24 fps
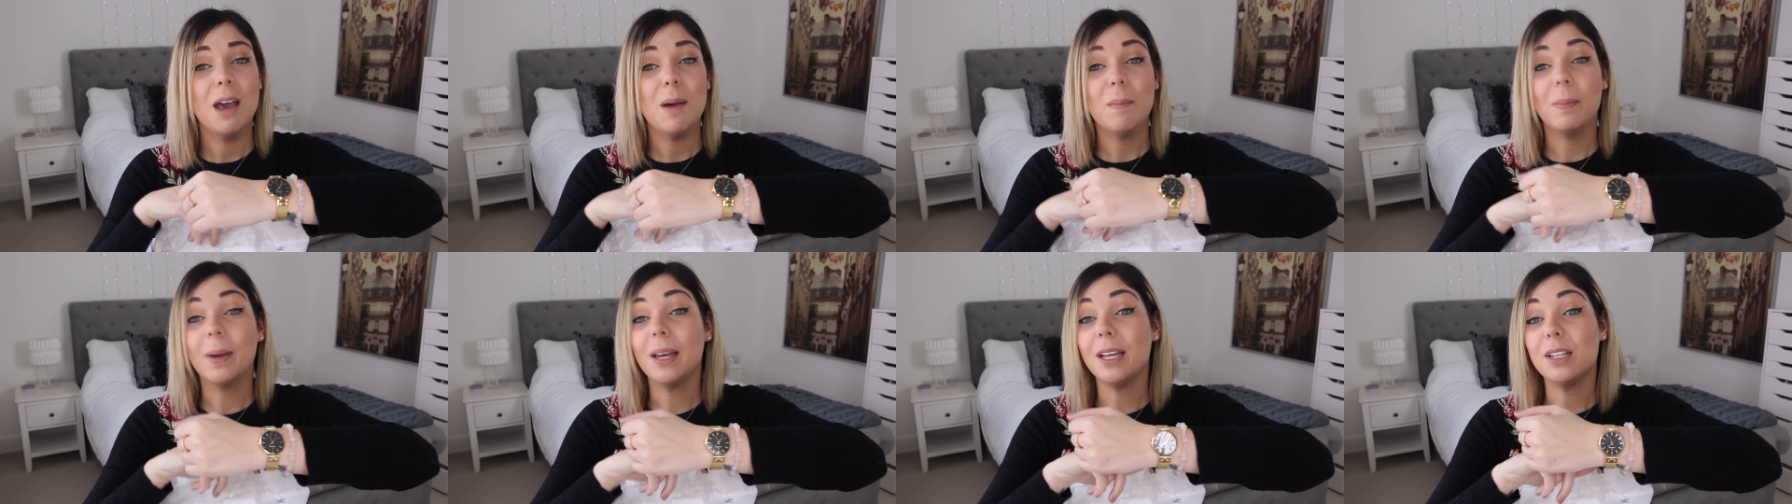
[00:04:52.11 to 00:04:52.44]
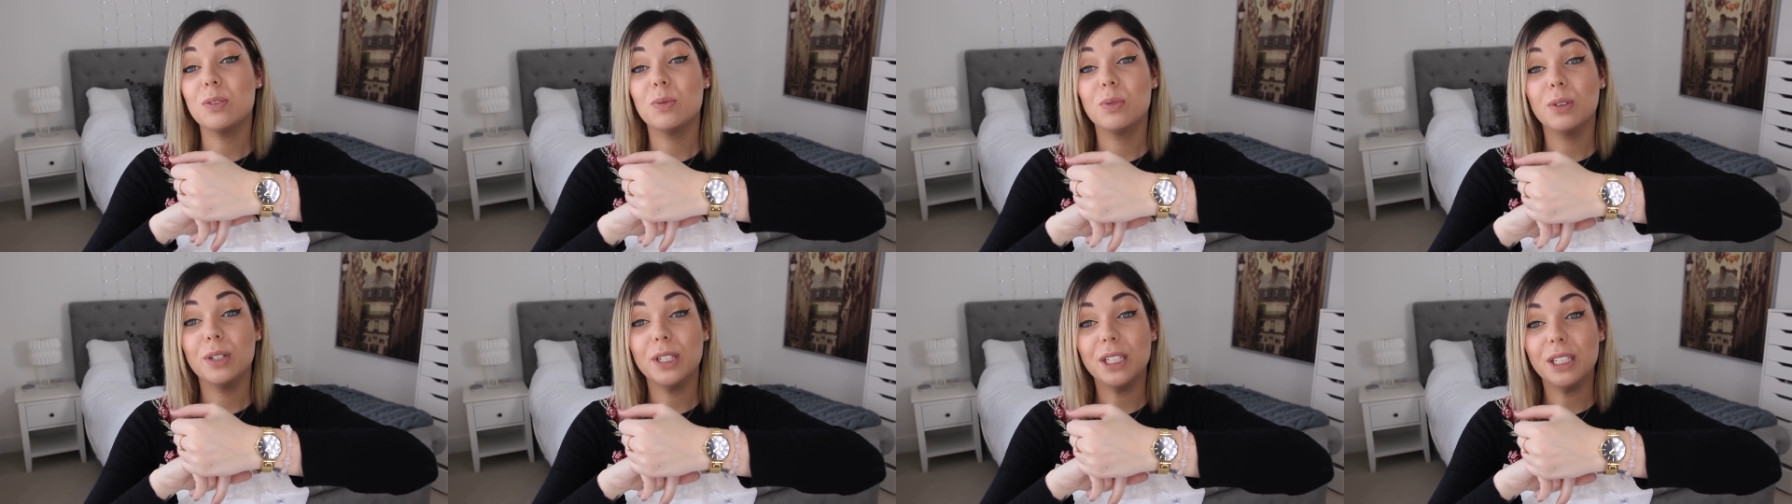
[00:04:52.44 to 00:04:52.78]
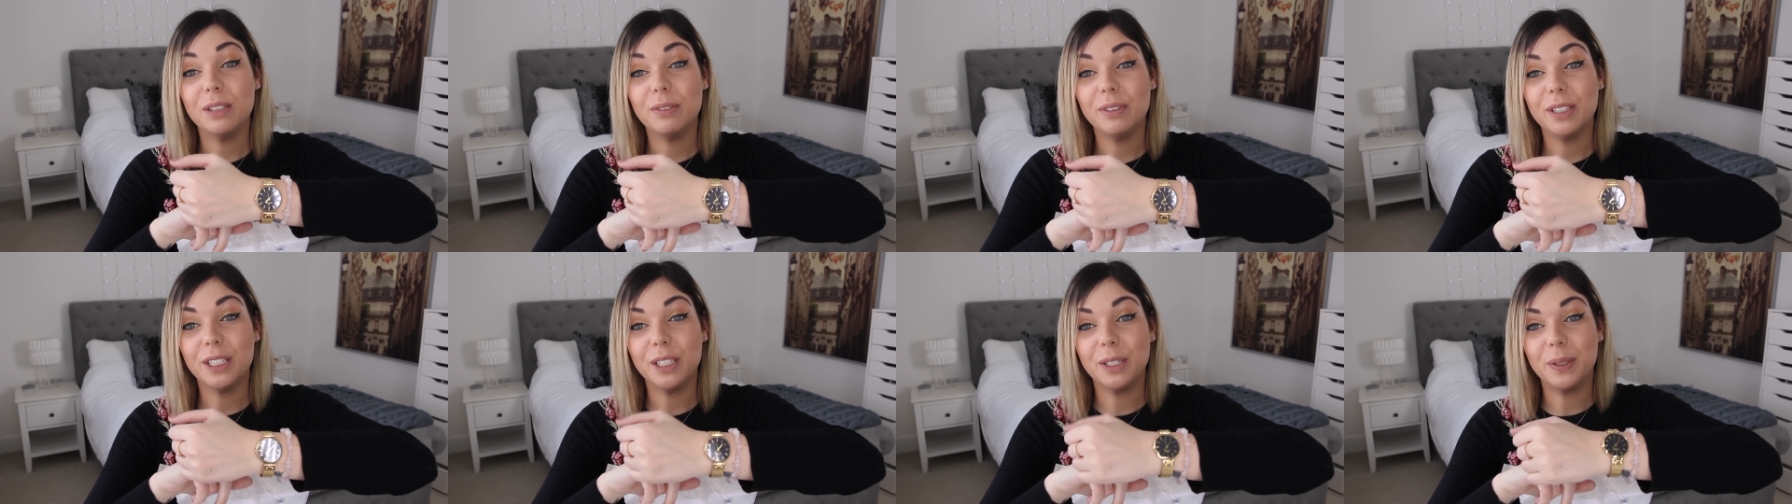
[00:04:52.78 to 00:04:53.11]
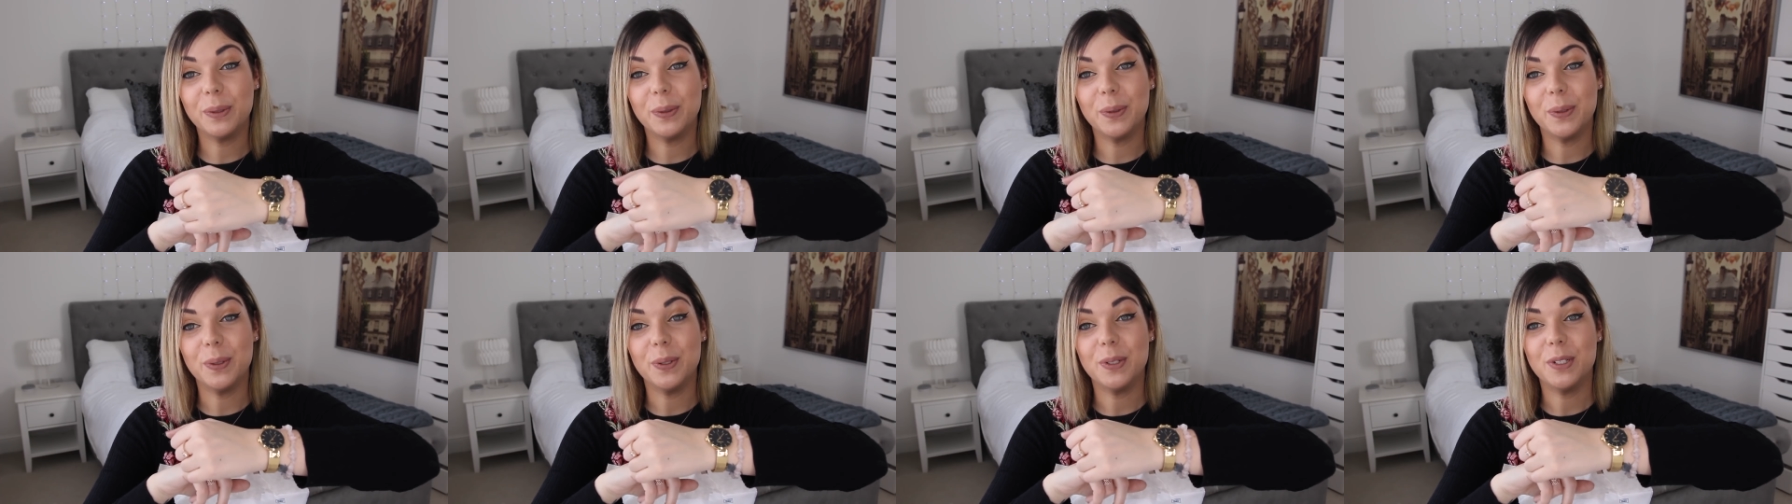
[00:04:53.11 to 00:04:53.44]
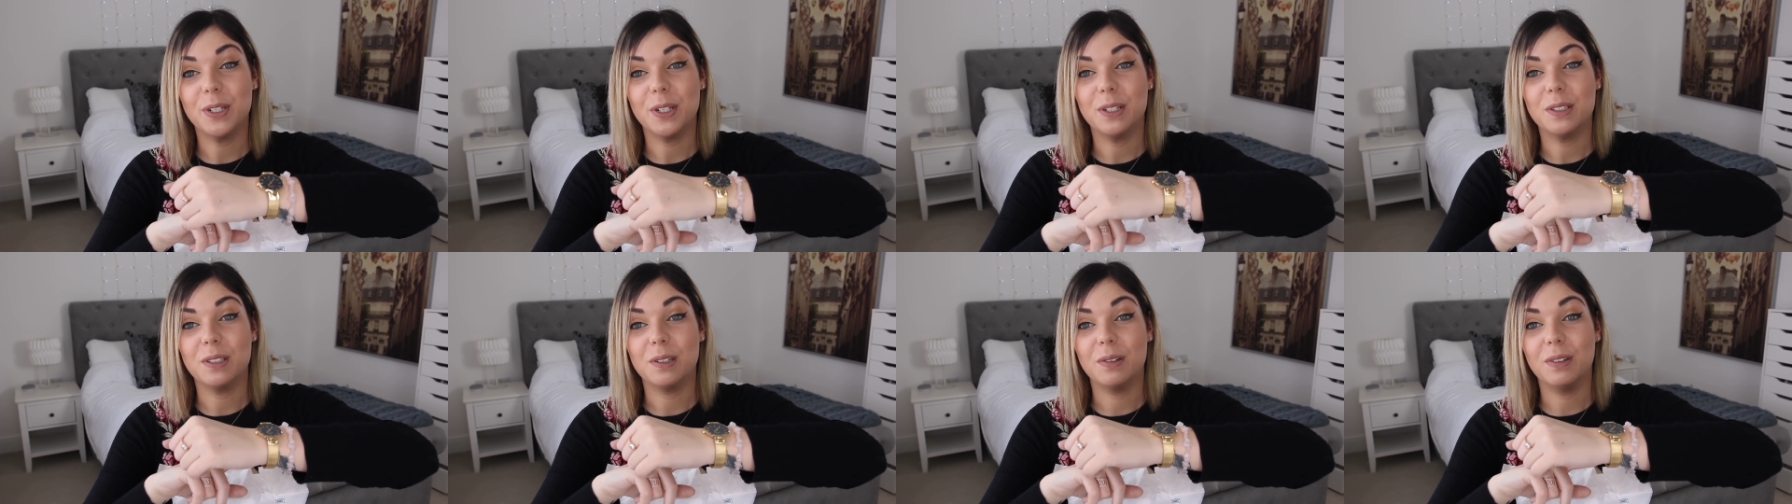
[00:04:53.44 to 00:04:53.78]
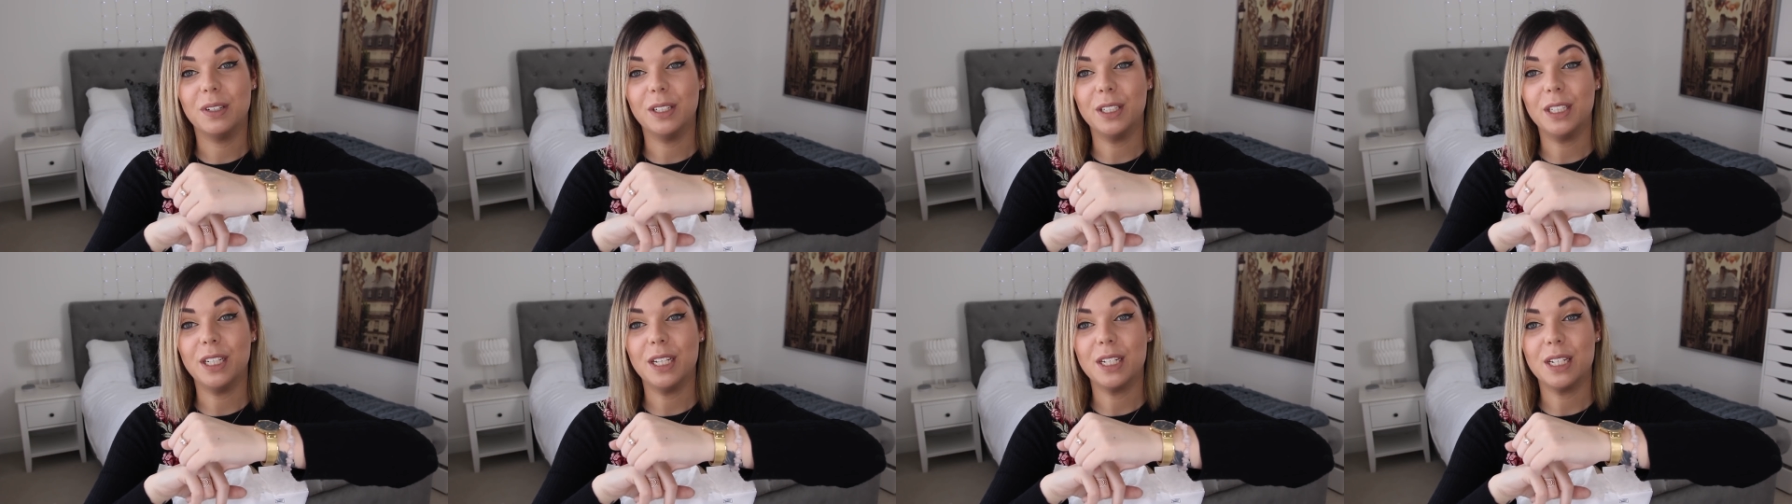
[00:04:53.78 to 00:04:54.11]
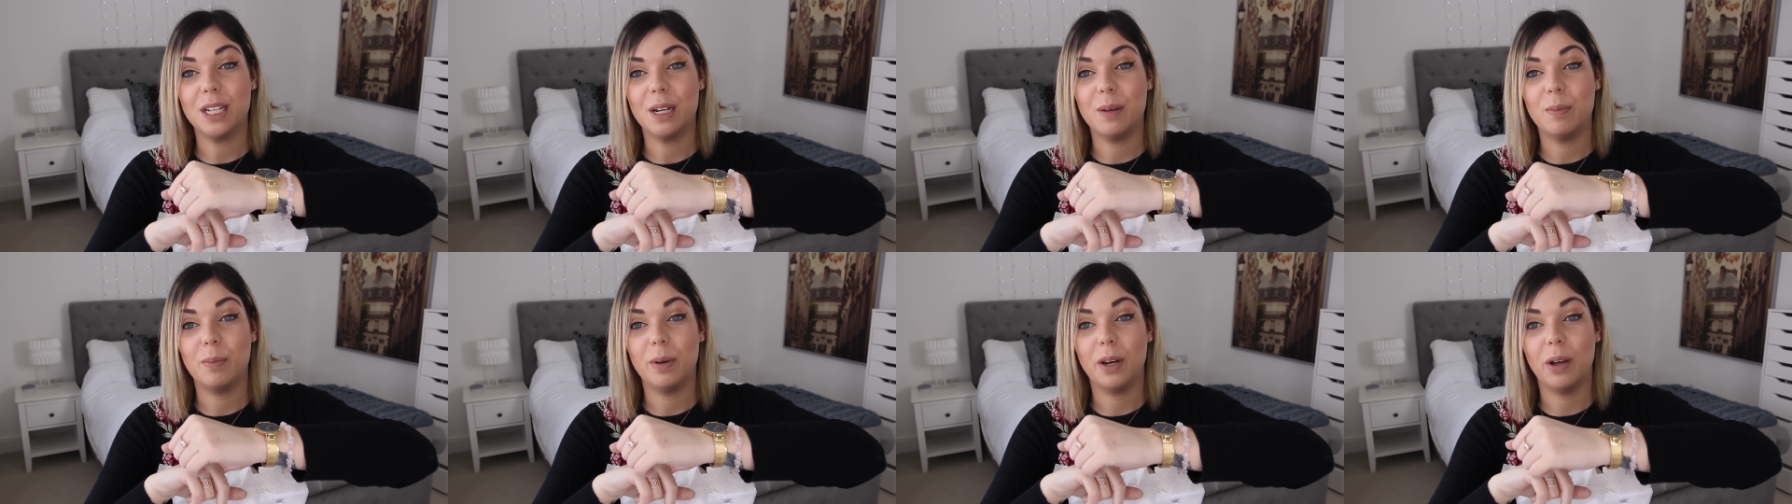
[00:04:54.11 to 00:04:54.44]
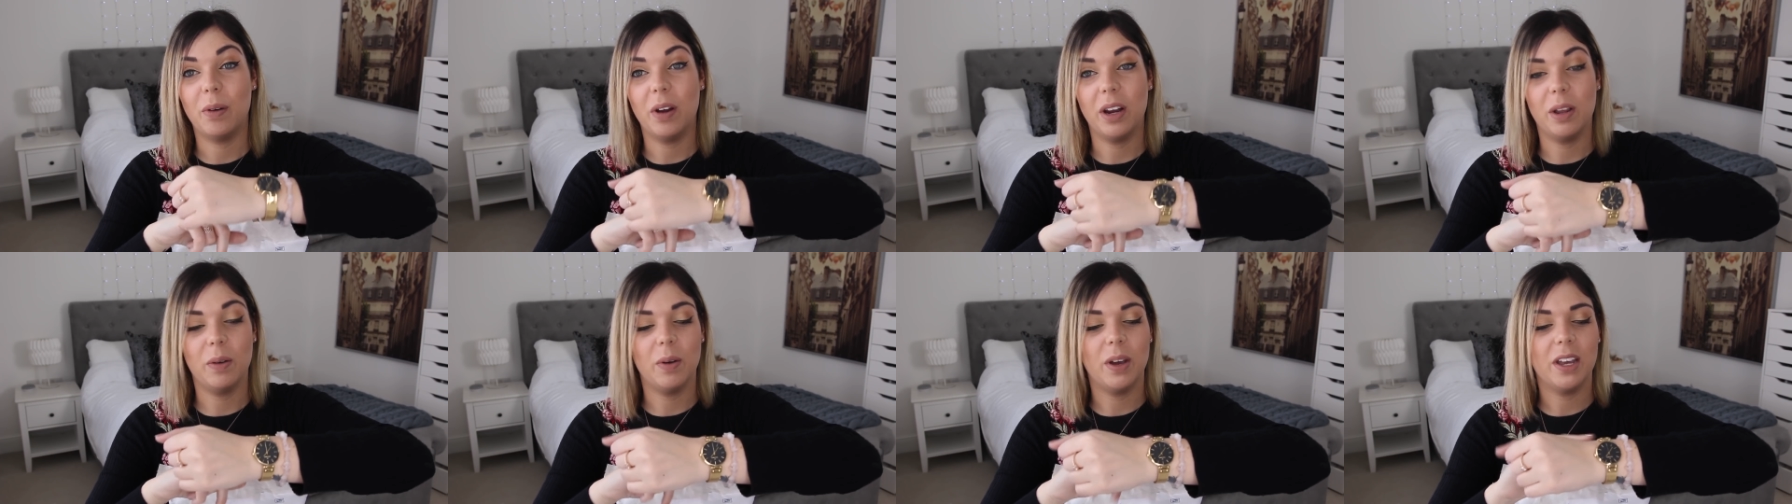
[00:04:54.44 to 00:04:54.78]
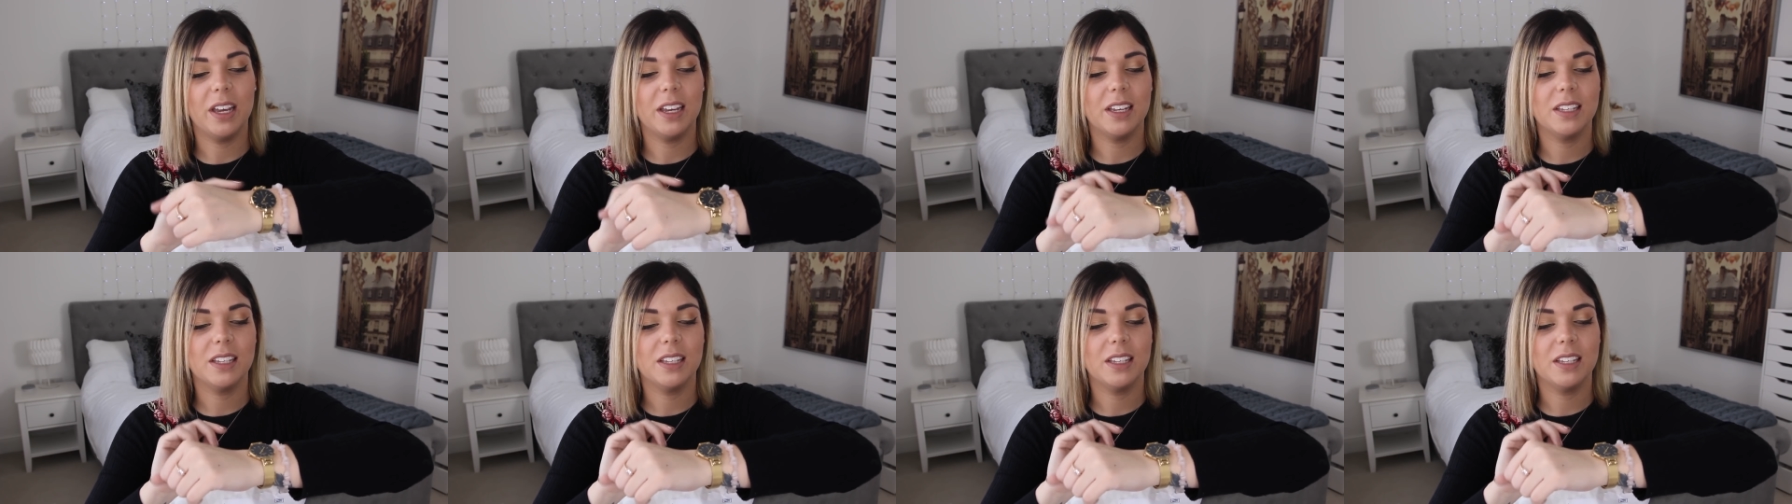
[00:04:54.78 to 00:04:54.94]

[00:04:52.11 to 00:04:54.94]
But it's really, really gorgeous. I'll link it down below anyway,